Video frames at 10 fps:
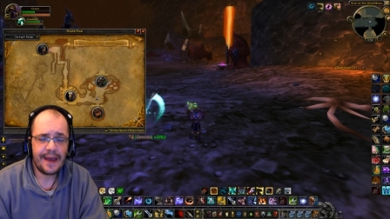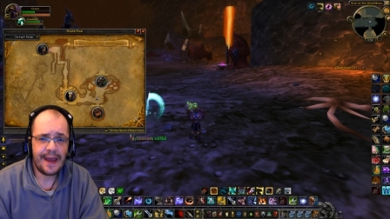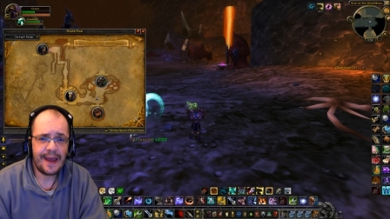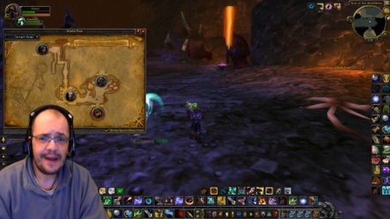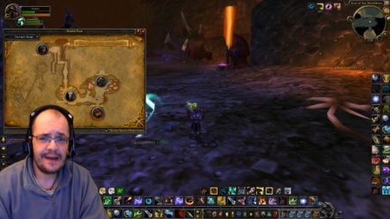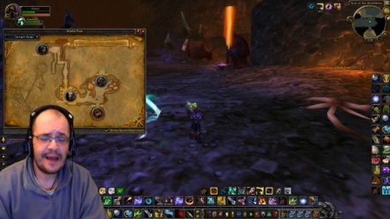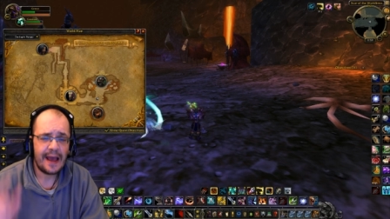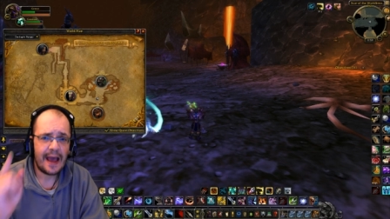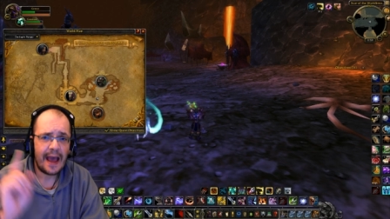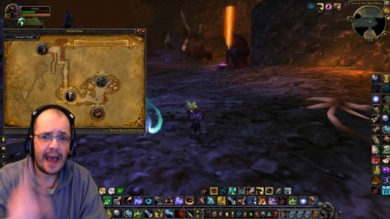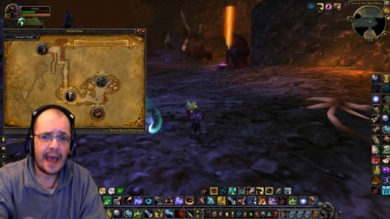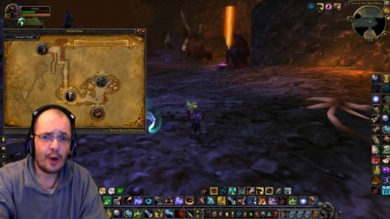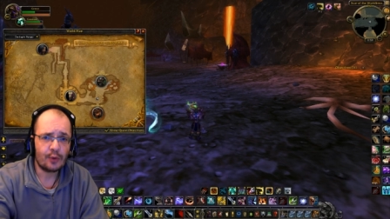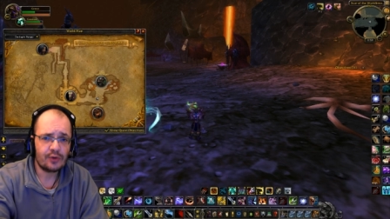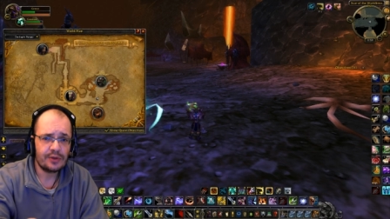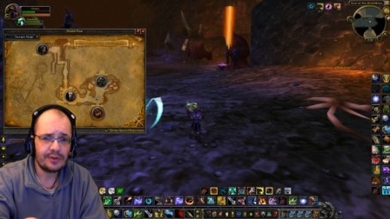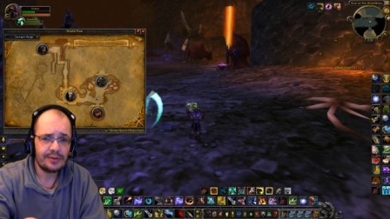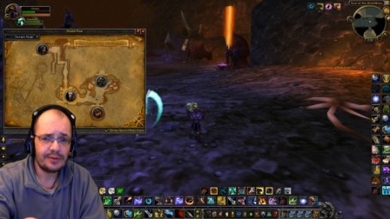and out.